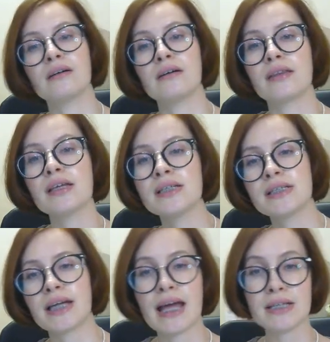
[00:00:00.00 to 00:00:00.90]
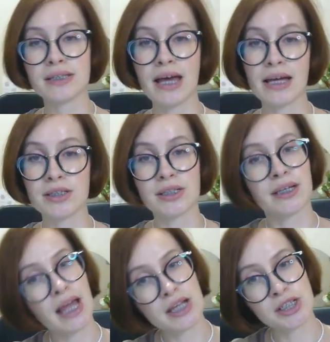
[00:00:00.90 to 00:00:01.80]
uh, this indicates that
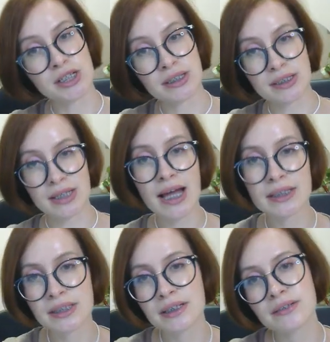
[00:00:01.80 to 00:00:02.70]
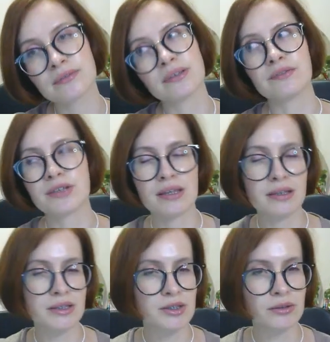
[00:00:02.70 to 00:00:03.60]
caching is active,
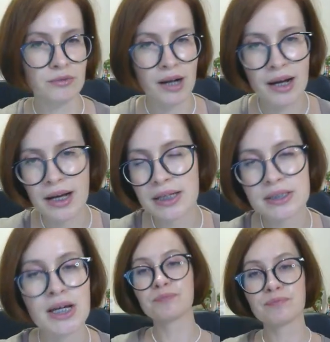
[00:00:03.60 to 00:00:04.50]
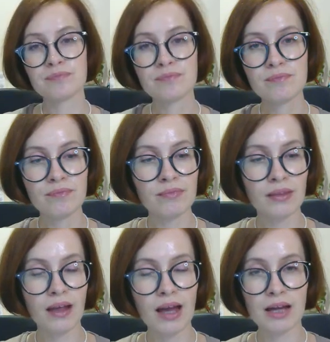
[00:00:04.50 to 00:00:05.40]
everything is alright,
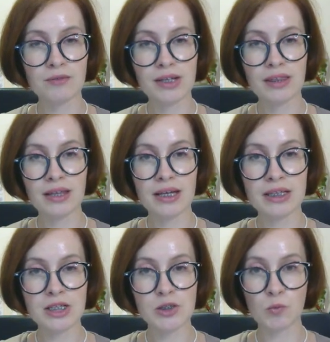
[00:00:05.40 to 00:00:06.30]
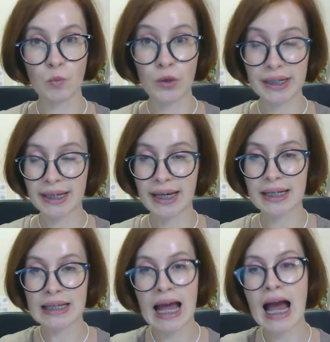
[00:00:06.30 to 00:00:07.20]
everything is
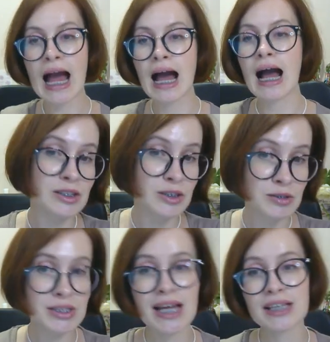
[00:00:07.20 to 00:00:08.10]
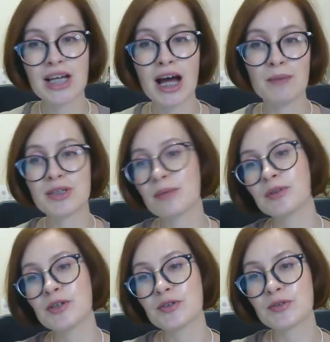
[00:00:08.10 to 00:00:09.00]
working. To set up
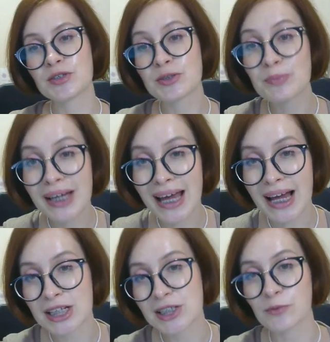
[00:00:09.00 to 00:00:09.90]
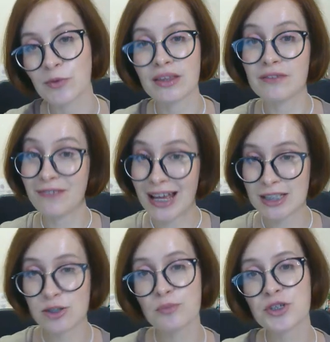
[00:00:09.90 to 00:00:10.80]
W Supercache with
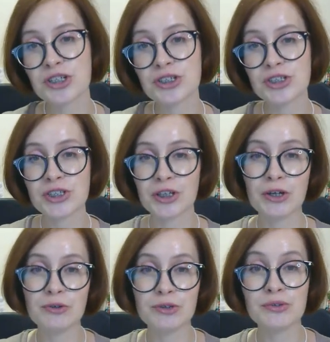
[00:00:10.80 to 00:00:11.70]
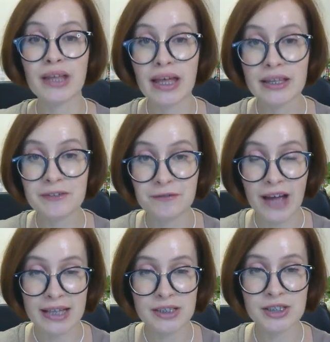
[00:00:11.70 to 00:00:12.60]
advanced options, go to the
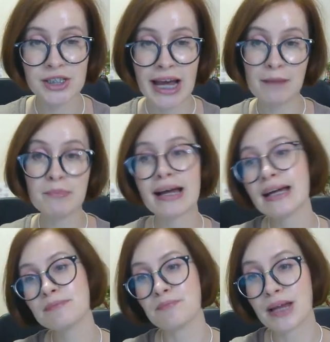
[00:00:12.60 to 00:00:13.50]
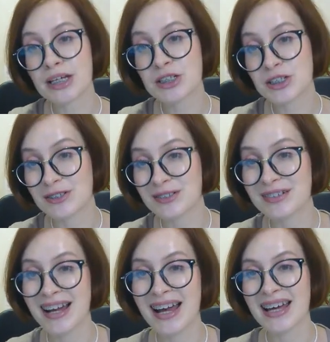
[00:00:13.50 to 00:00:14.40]
Advanced tab and make
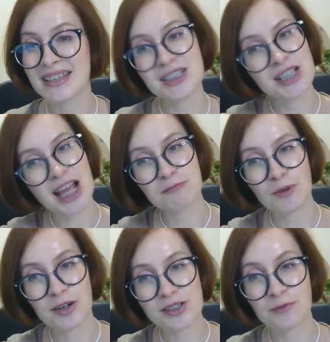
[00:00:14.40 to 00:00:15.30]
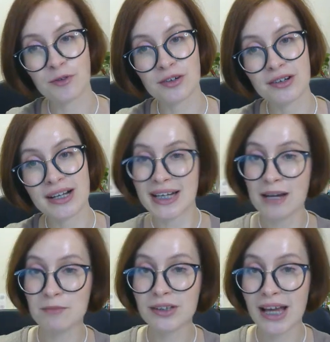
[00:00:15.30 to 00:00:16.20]
sure the checkbox for
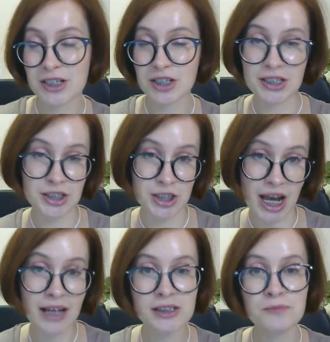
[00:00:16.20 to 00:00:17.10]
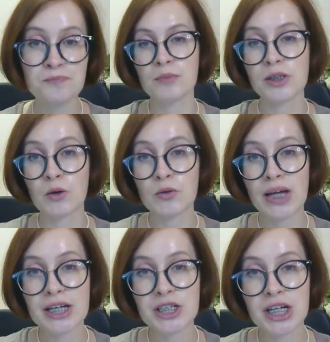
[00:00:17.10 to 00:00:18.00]
Enable Caching is checked. Below
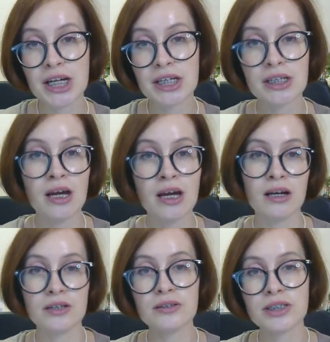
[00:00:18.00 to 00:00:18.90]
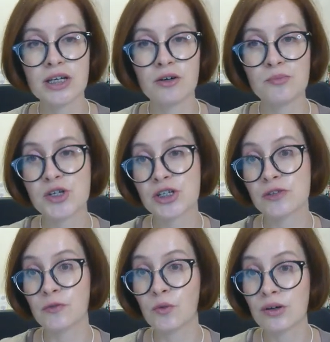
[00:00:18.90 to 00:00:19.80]
Caching, you'll see
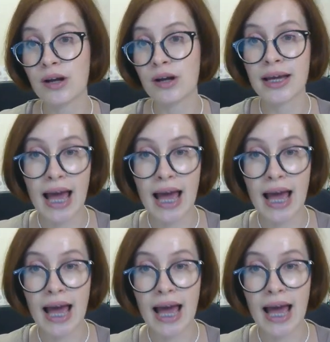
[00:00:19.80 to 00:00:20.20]
options for